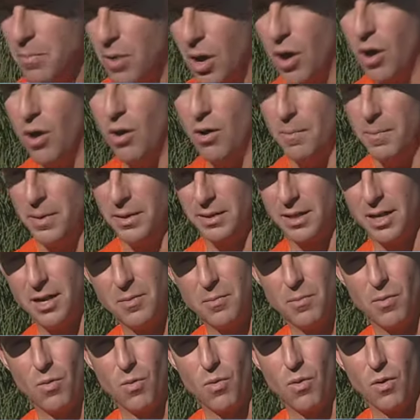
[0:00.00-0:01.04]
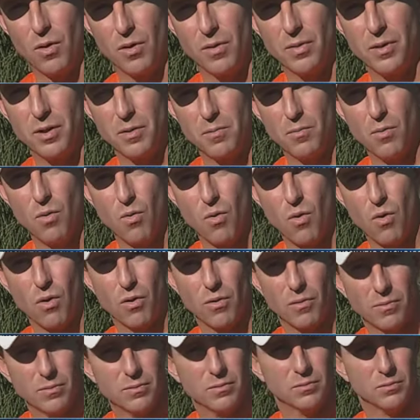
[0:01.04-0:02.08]
ball, but they're more, they're
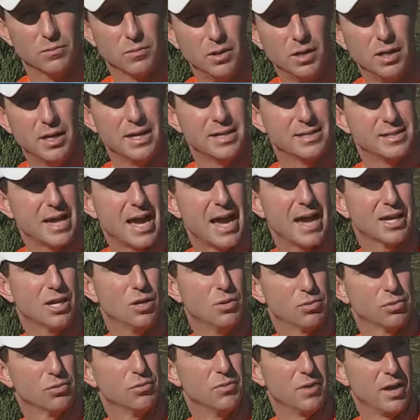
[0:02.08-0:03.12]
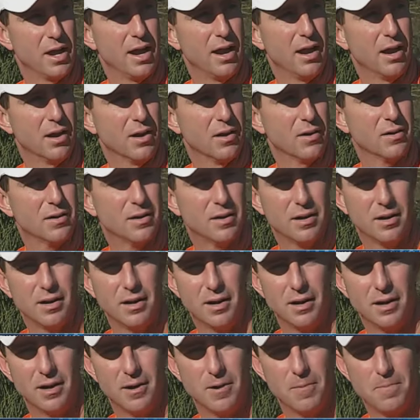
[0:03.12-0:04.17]
more really attacking through the air.
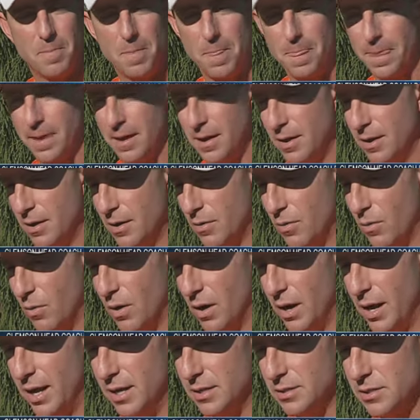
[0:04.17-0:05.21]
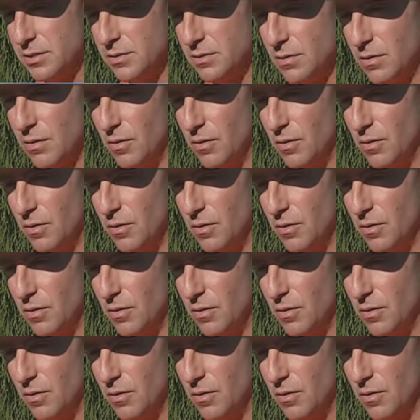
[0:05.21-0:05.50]
Um, whereas